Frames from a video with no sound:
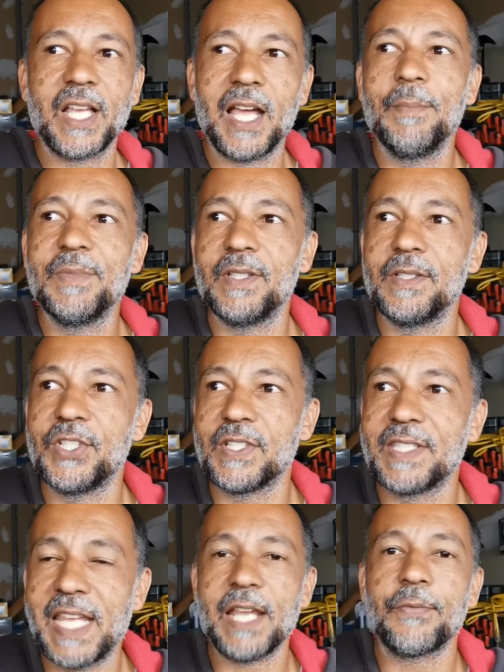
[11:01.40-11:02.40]
come to
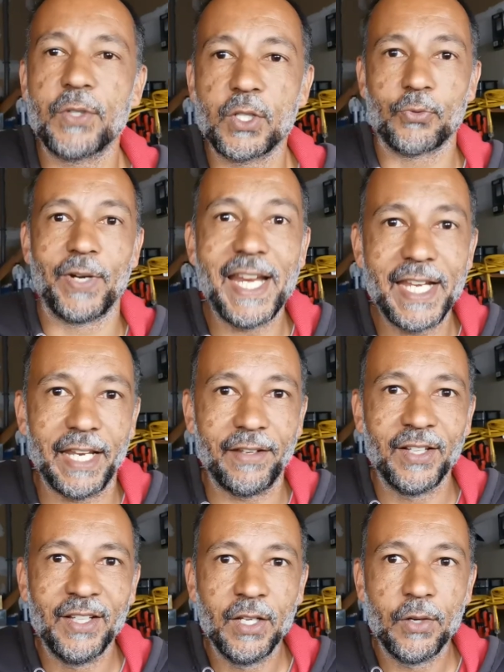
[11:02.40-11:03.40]
just take for granted